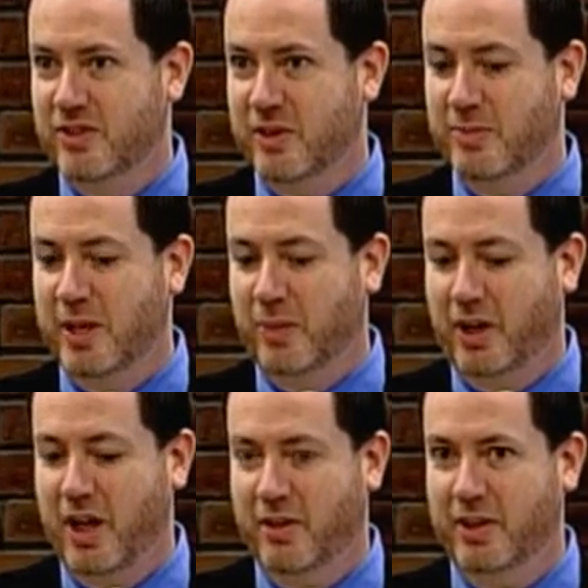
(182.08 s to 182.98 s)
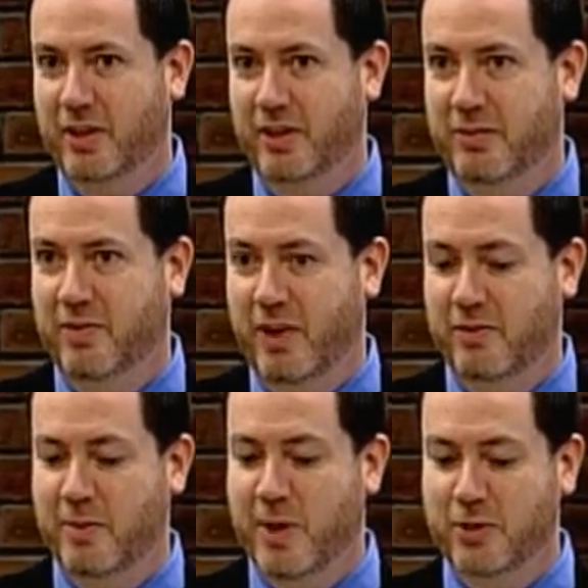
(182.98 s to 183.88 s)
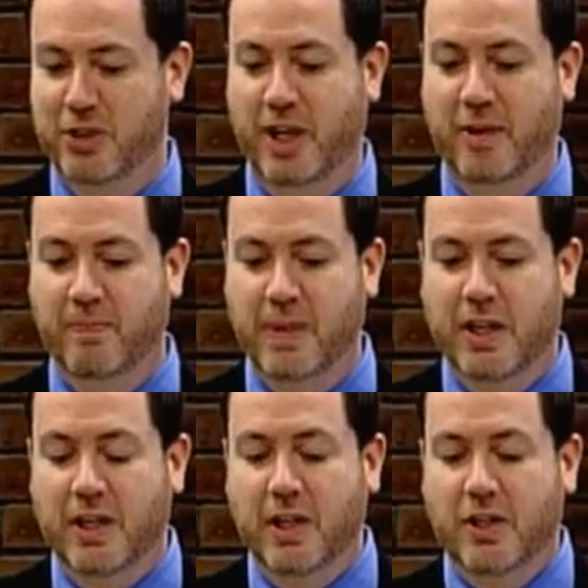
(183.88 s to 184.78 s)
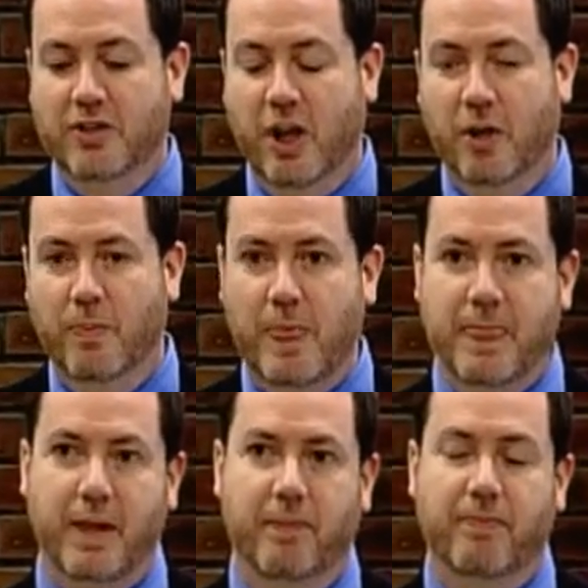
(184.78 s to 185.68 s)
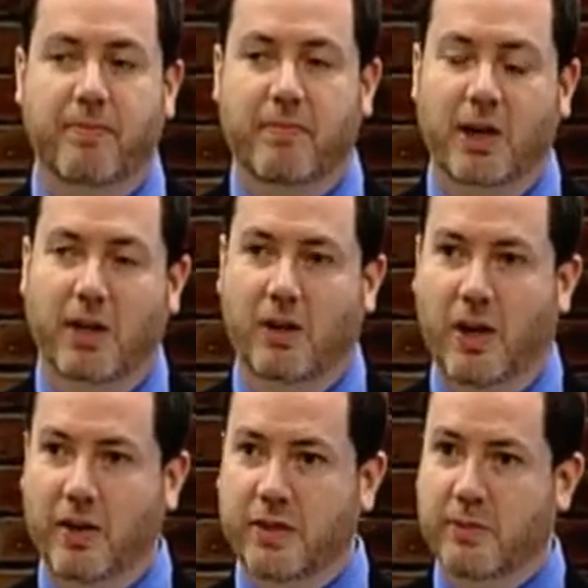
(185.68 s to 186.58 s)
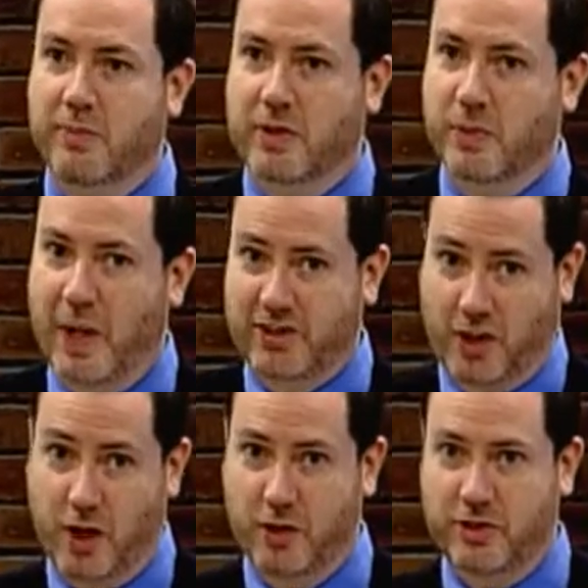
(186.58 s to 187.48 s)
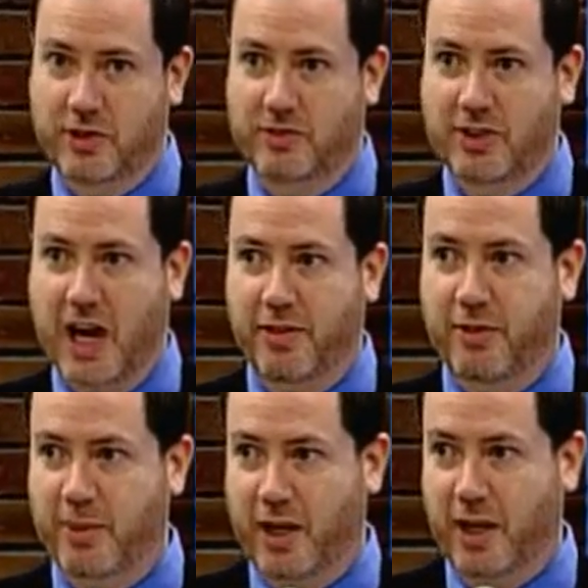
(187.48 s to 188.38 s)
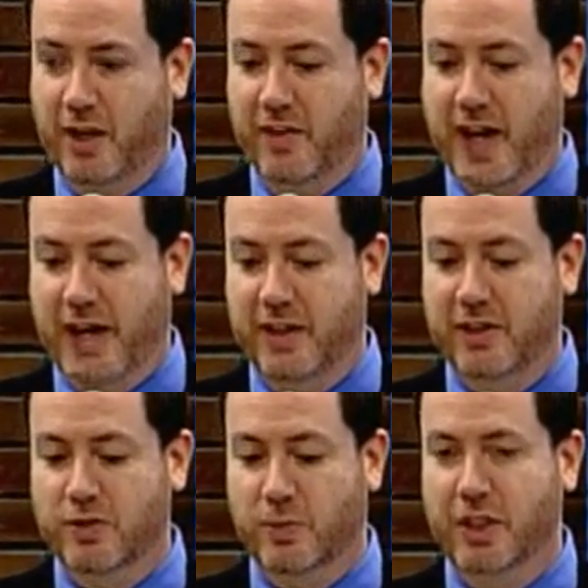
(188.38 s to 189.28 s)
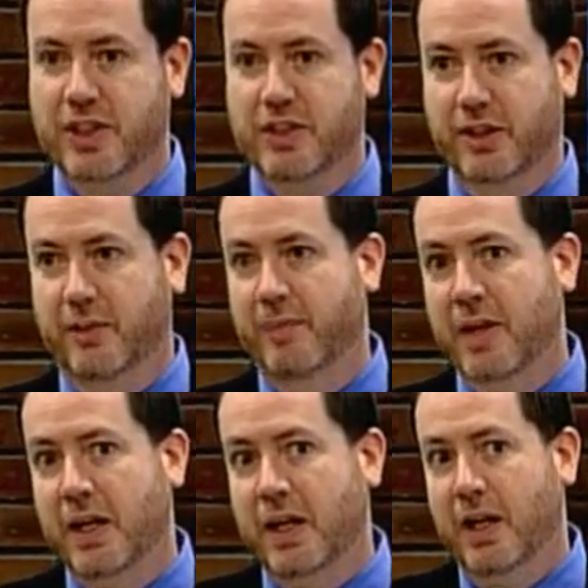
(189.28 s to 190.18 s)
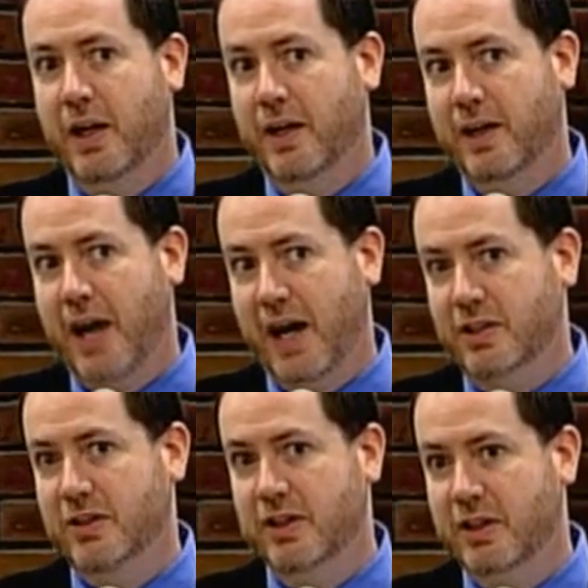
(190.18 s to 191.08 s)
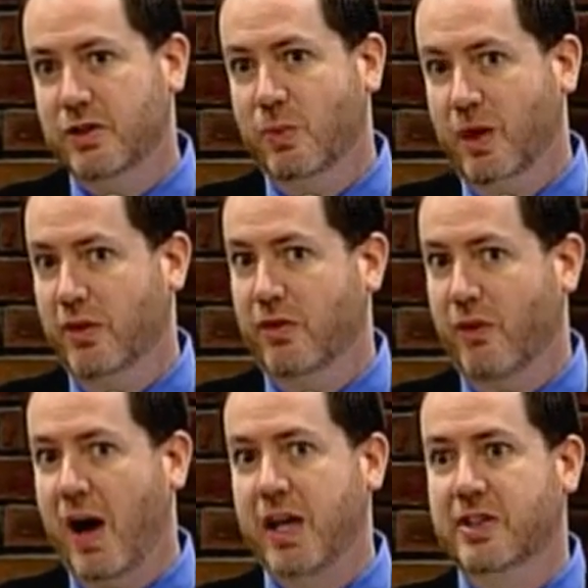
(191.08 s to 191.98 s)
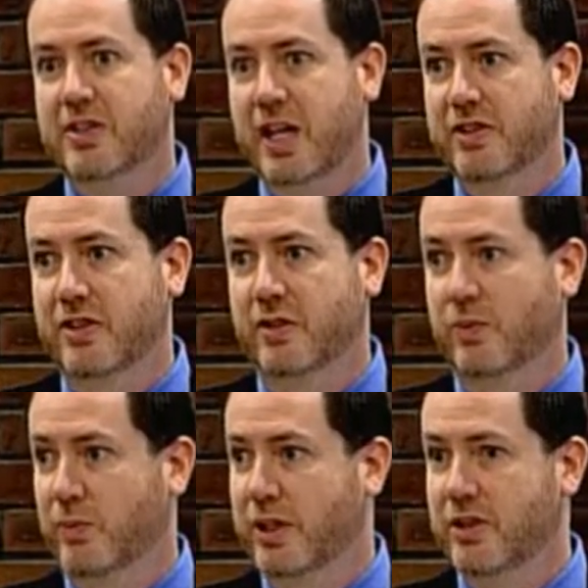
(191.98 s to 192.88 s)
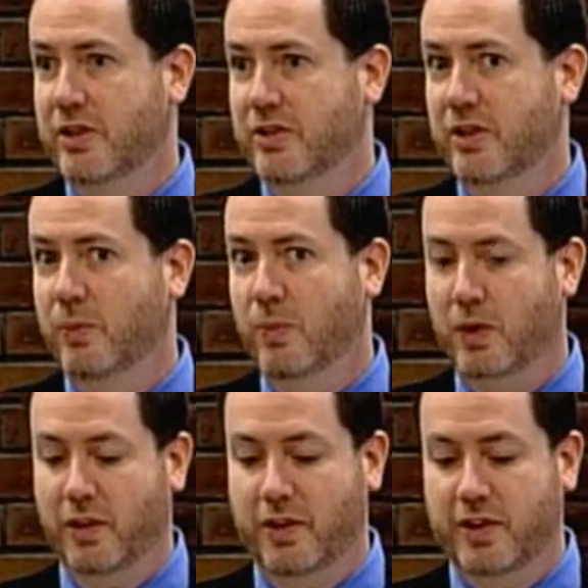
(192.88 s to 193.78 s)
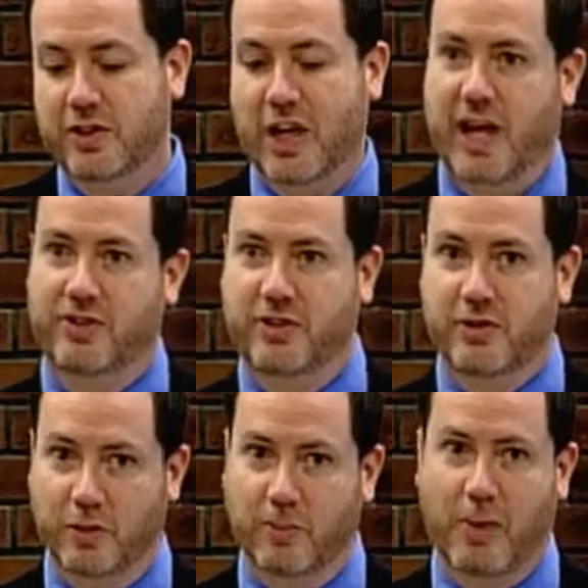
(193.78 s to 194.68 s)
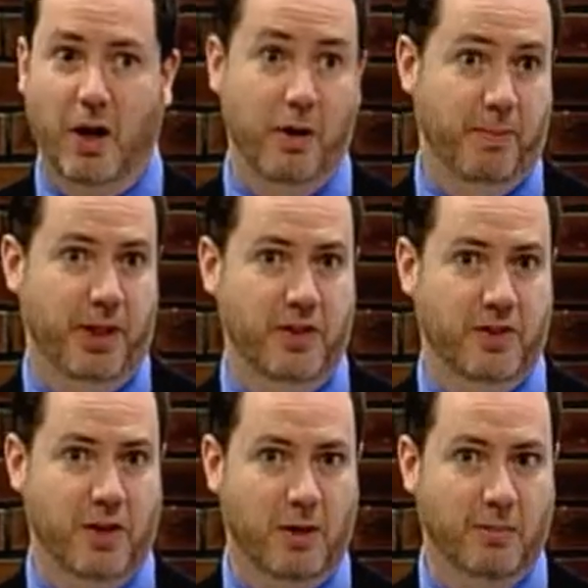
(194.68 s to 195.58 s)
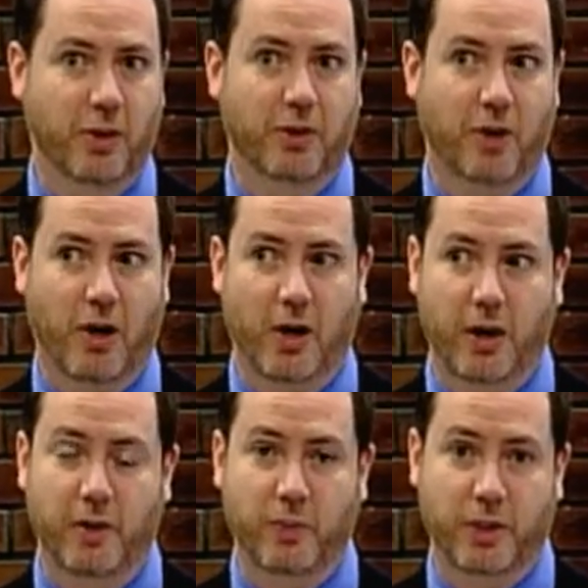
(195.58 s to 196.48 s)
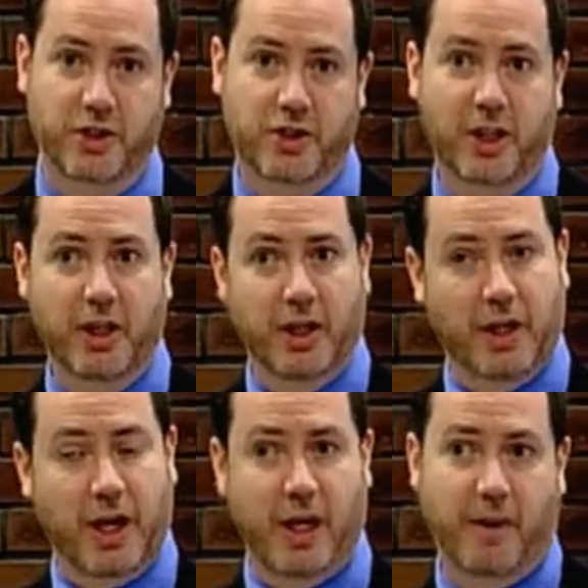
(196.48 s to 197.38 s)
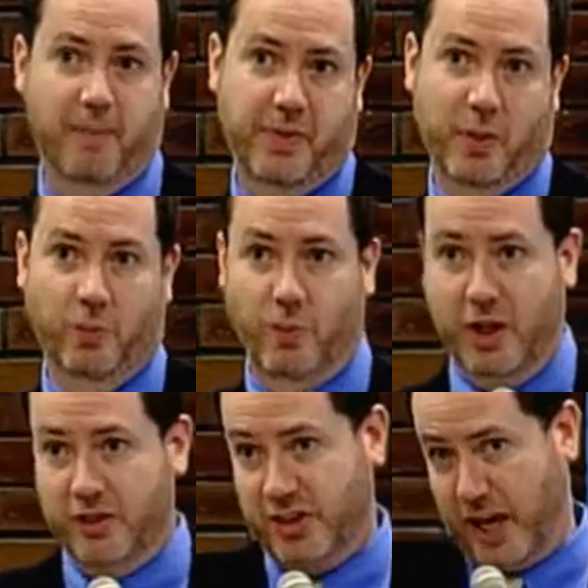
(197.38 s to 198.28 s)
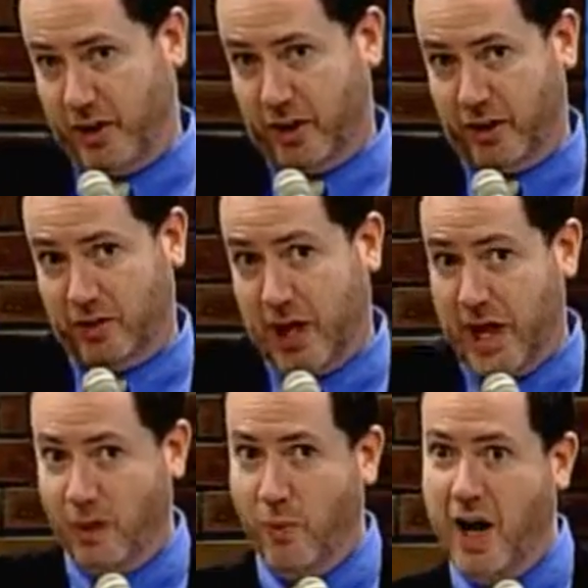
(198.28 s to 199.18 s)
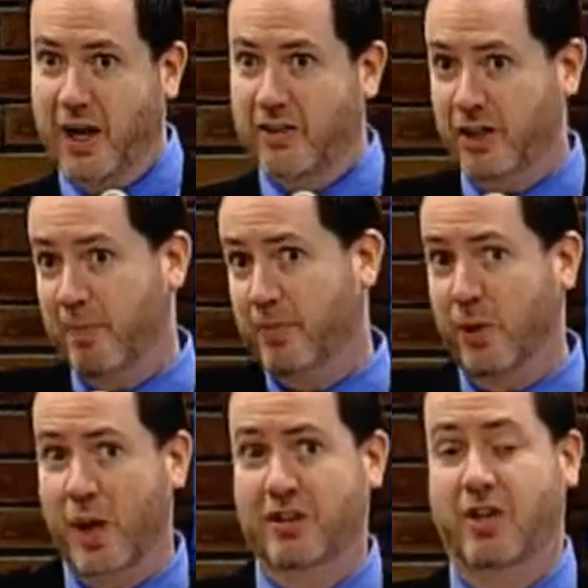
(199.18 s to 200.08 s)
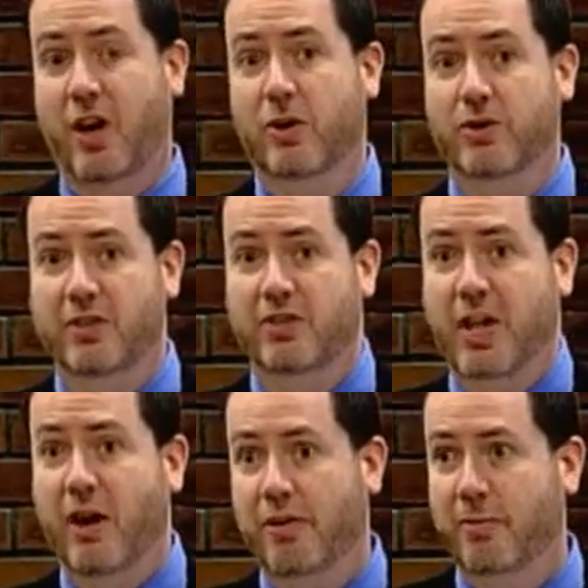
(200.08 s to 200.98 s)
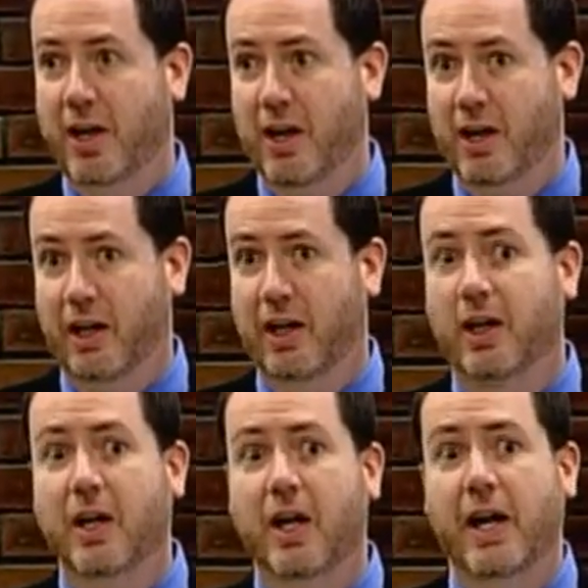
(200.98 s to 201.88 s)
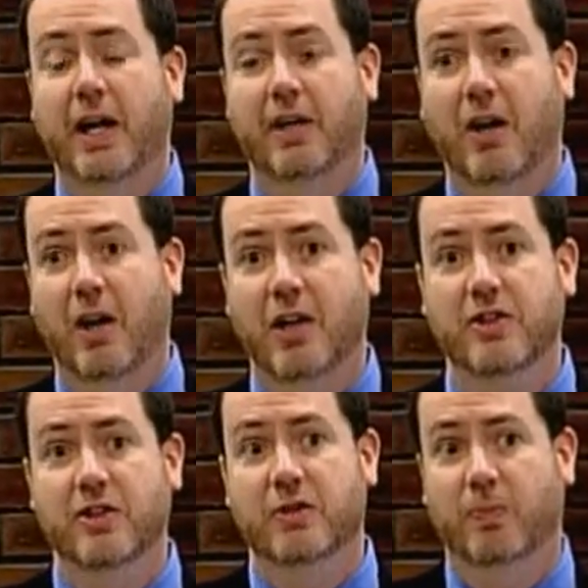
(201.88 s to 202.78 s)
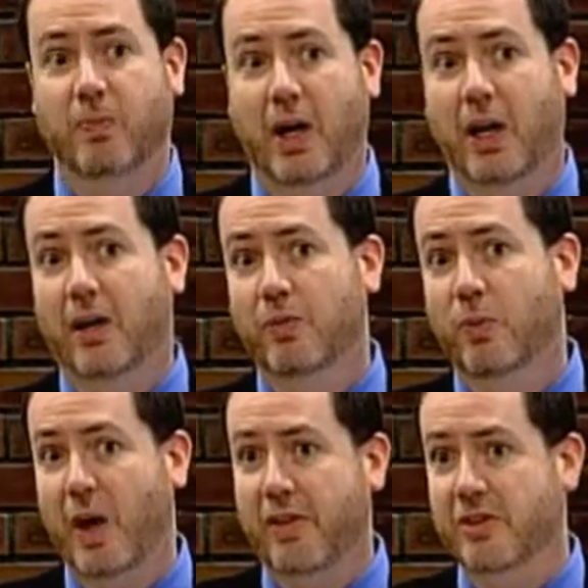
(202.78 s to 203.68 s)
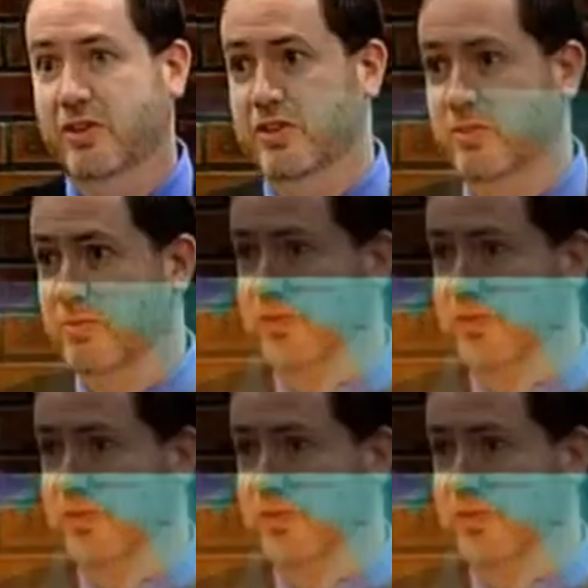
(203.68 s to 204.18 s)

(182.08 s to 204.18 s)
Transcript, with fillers: that have been recovered of, of the Moche. So along the, the west coast of South America, the Andes region, uh, it actually is one of the driest desert regions in the world. And this has to do in part because of the Humboldt Current, which uh, runs counterclockwise up the west coast of South America and causes uh, weather systems to